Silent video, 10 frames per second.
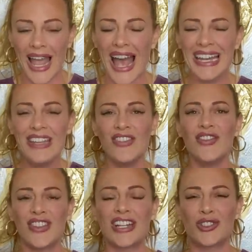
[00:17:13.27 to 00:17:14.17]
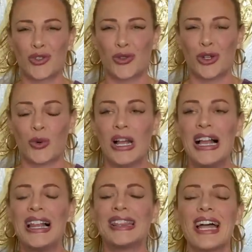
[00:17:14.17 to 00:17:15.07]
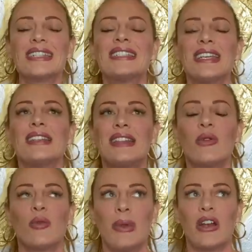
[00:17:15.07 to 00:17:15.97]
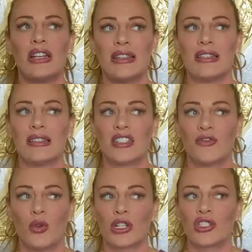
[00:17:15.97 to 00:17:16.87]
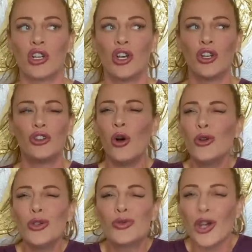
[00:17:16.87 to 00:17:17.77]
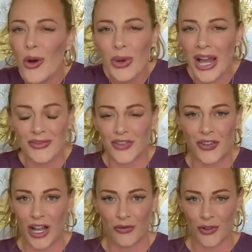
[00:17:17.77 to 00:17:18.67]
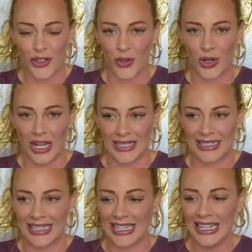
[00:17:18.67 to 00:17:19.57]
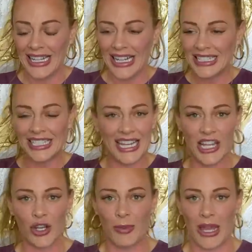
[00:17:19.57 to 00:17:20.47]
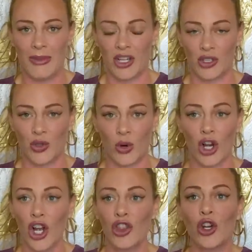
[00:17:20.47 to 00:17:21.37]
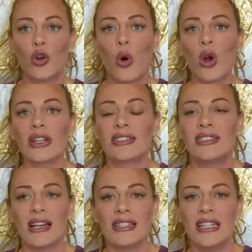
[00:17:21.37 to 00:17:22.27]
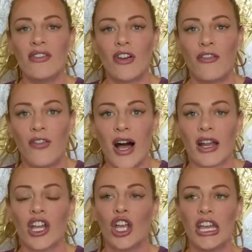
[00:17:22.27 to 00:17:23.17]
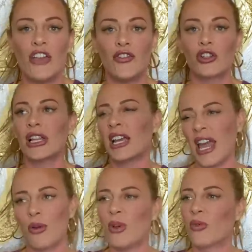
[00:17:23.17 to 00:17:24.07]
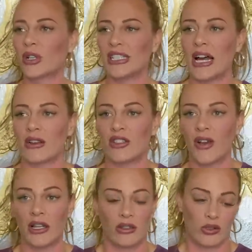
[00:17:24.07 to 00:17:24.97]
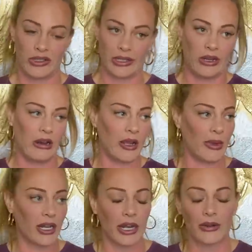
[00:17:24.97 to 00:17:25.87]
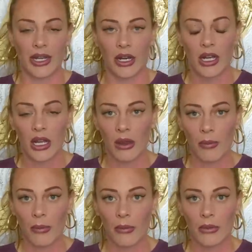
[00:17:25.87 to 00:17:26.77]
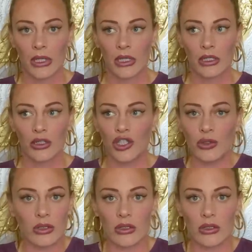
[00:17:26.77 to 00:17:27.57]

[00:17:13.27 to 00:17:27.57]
And even if that's true, let's say that they were married and this is a divorce. No, you don't have to file for sole custody to take your baby on tour. The court doesn't give a fuck. If you're like, hey, we've worked it out, it's fine. The court's like, all right, man, I don't care. You,